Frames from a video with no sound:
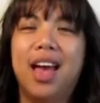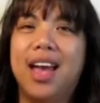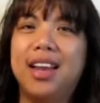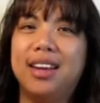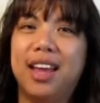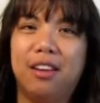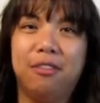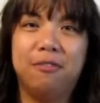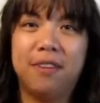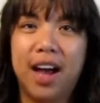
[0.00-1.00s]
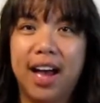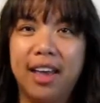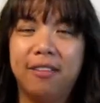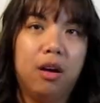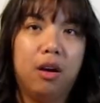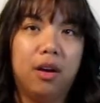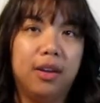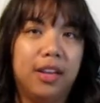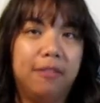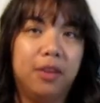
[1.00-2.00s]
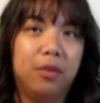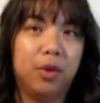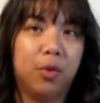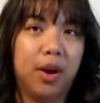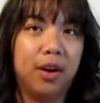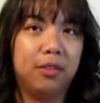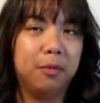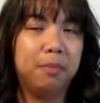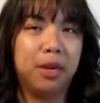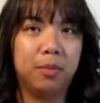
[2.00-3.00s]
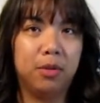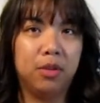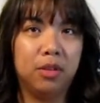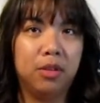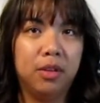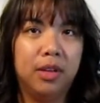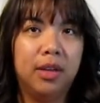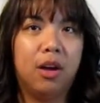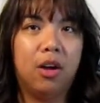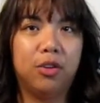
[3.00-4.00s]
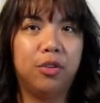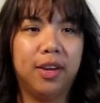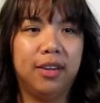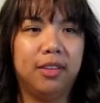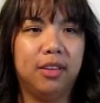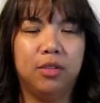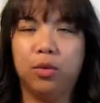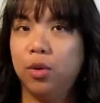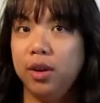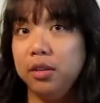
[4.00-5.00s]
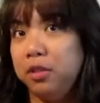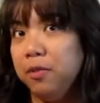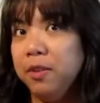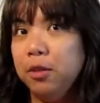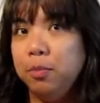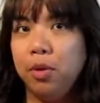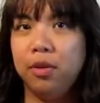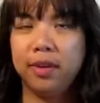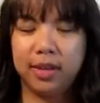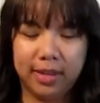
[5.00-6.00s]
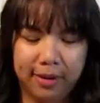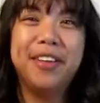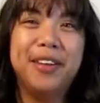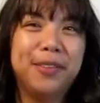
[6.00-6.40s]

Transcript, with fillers: and a 5 on if it requires minimal alterations or it just fits perfectly.